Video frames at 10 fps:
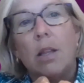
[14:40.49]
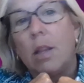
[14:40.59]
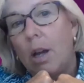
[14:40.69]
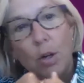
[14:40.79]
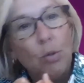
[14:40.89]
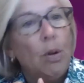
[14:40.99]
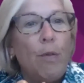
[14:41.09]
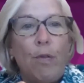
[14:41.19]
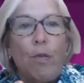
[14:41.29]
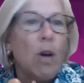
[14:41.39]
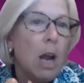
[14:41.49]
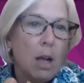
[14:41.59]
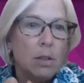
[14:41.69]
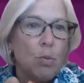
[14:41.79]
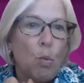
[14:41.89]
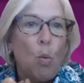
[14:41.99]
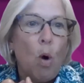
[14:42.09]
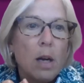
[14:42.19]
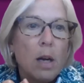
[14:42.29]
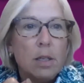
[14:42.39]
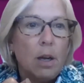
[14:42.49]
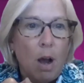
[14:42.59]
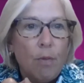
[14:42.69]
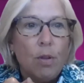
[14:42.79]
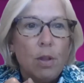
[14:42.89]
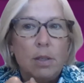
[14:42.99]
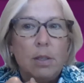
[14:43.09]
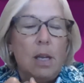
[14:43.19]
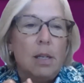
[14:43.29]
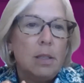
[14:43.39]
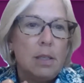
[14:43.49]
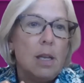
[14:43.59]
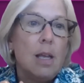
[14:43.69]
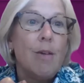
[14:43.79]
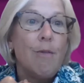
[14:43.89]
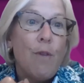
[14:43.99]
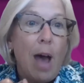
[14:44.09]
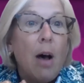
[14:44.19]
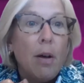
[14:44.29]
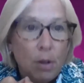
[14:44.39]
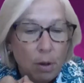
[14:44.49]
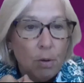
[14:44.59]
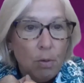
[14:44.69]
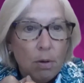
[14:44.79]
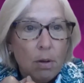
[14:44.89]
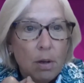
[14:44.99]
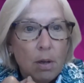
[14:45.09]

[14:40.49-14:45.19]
the country of France want to cover this and see the value